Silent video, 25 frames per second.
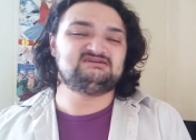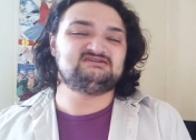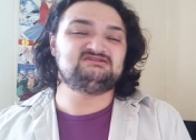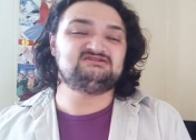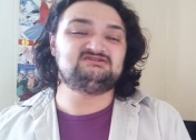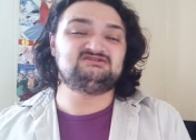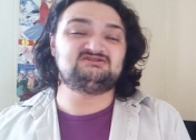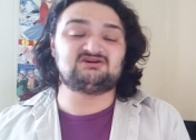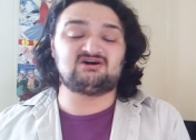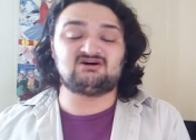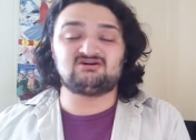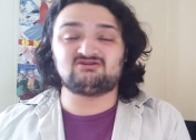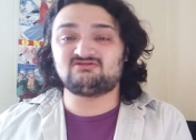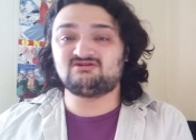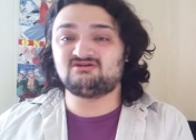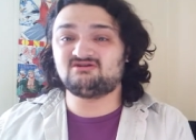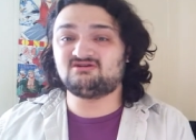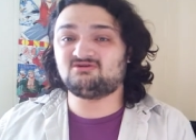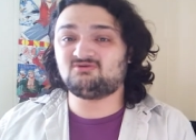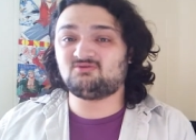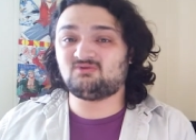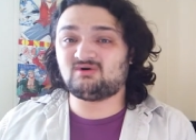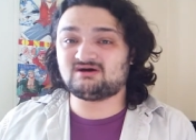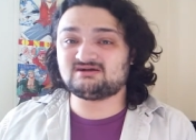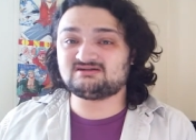
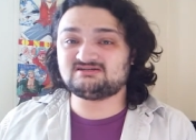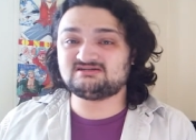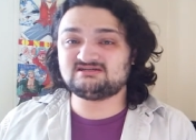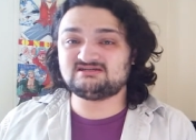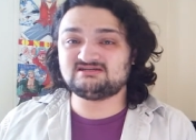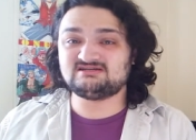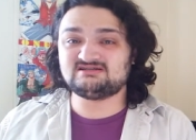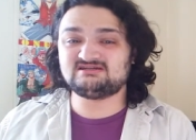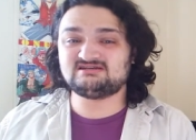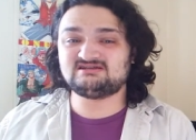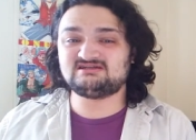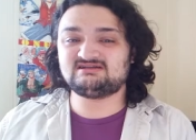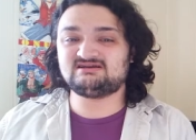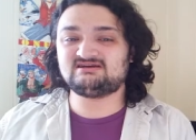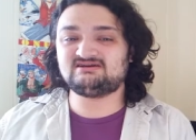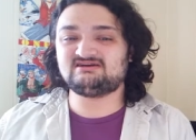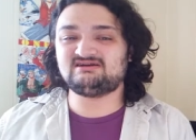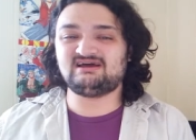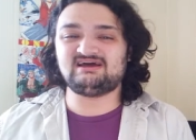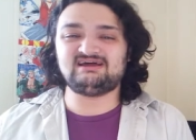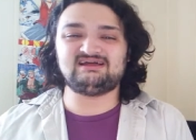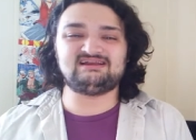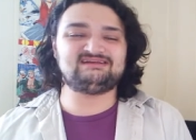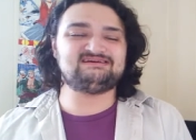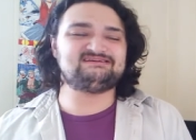genre to watch it in,
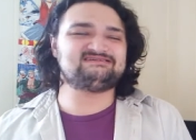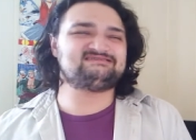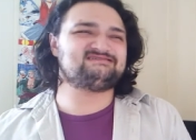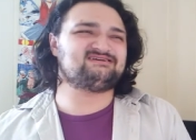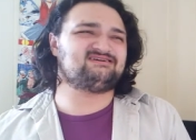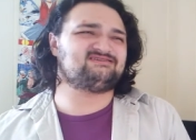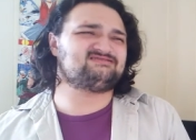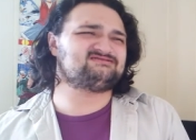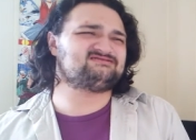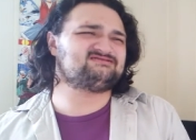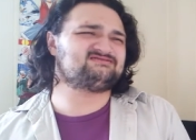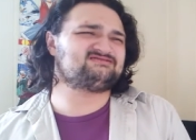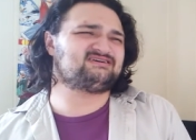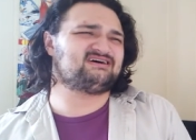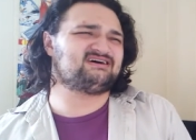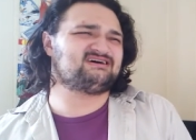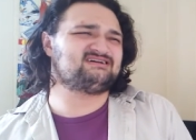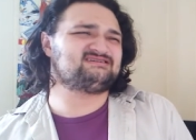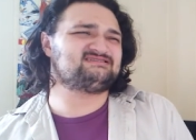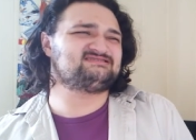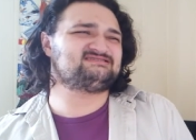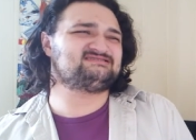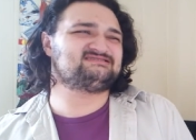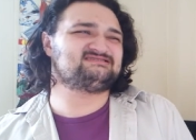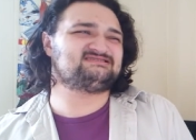and it's also
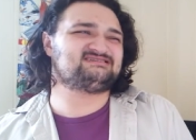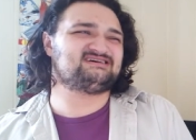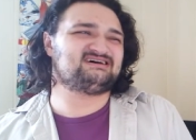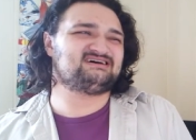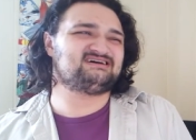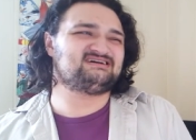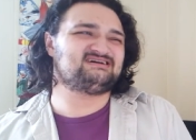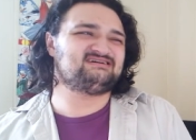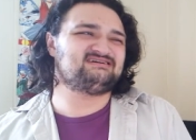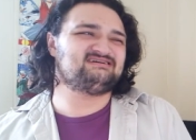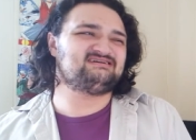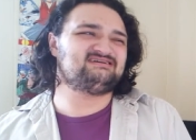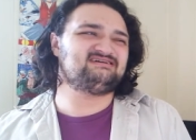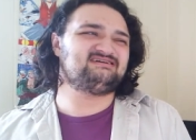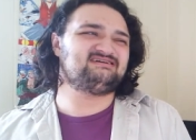kind of just like,